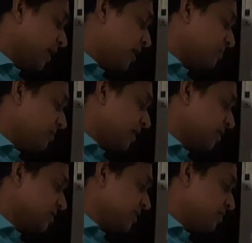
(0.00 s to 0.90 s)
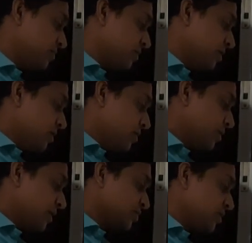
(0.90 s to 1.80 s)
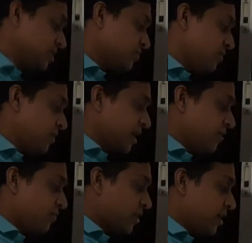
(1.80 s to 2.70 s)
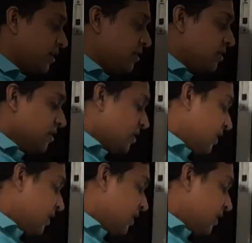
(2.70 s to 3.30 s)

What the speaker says: AM minus A2. Okay, so this way we can find